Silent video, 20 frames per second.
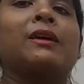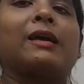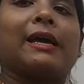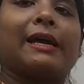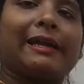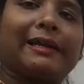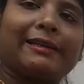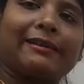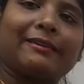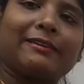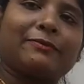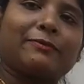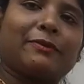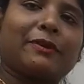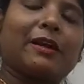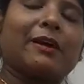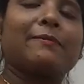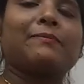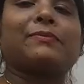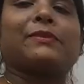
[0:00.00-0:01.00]
and
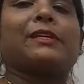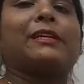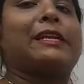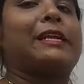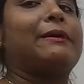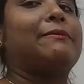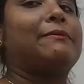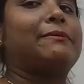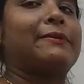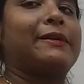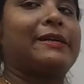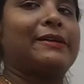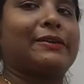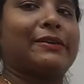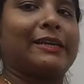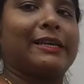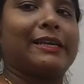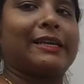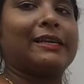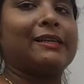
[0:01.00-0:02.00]
from the left
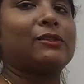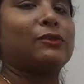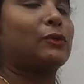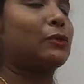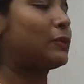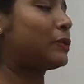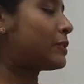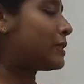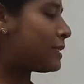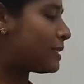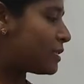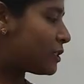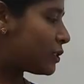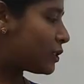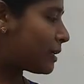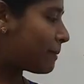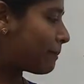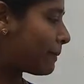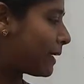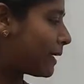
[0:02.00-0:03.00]
ventricle through
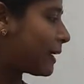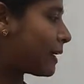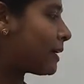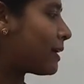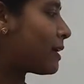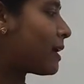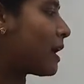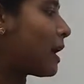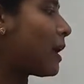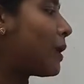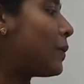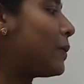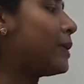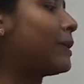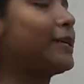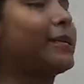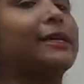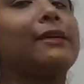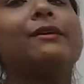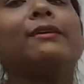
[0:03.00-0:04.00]
systemic
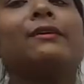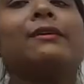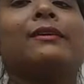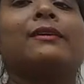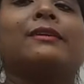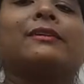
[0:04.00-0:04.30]
aorta